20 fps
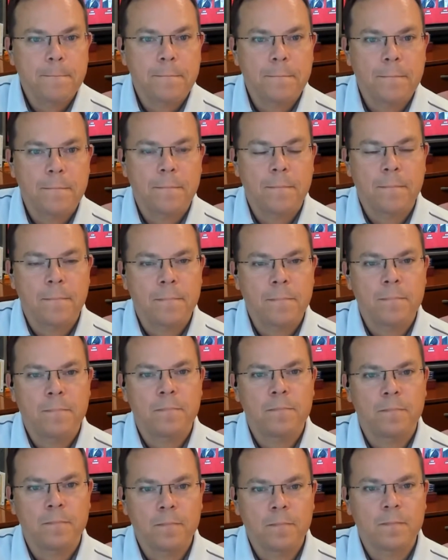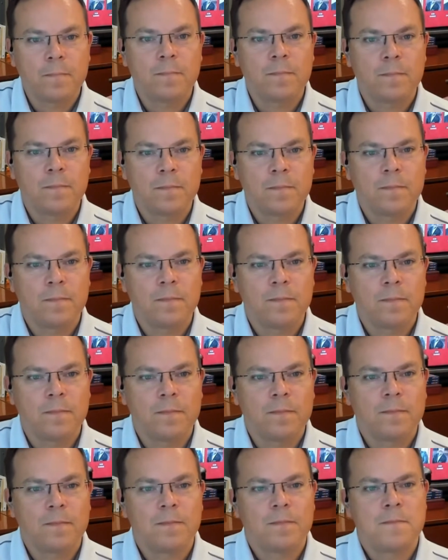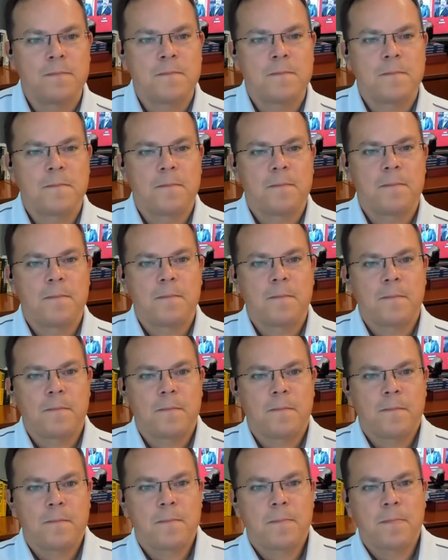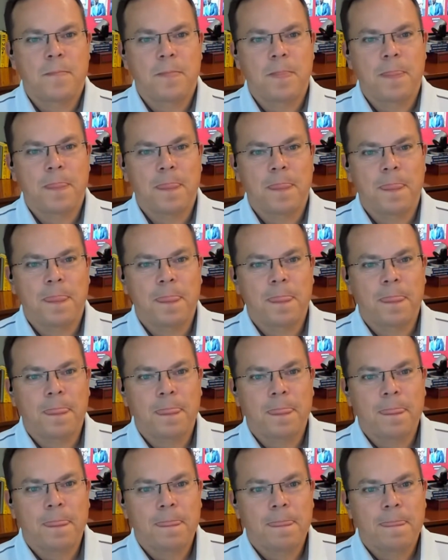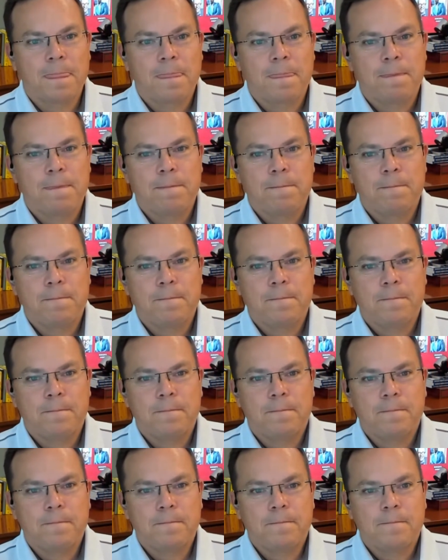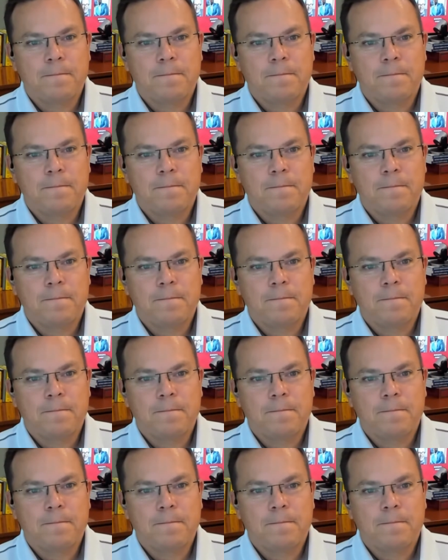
This person isn't speaking.